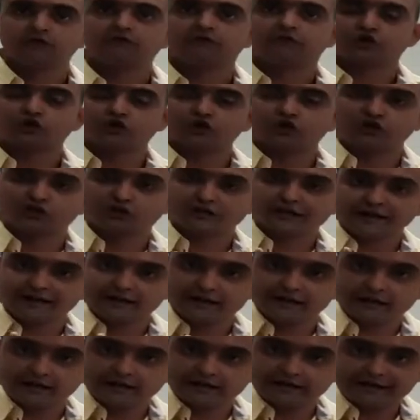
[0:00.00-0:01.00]
for the
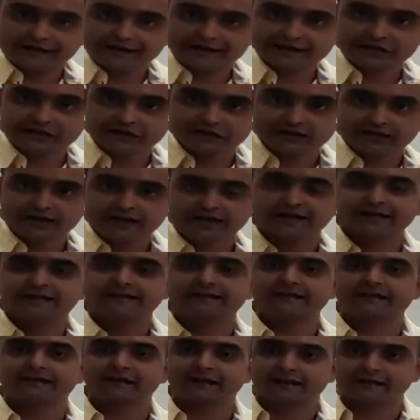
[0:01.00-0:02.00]
general test
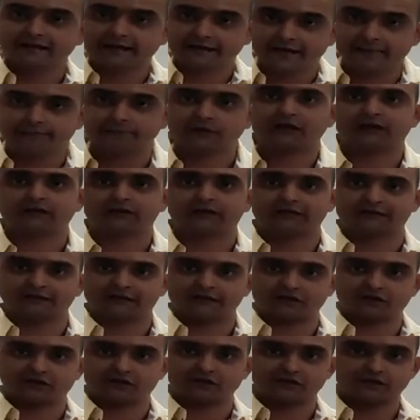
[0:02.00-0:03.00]
and the academic
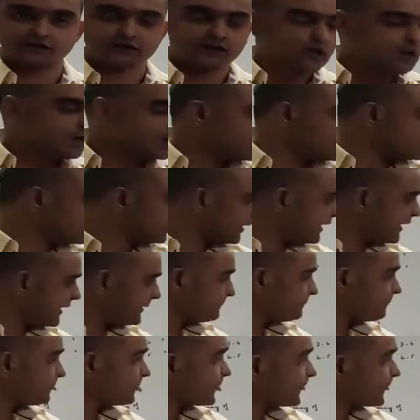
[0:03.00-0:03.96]
test. Okay?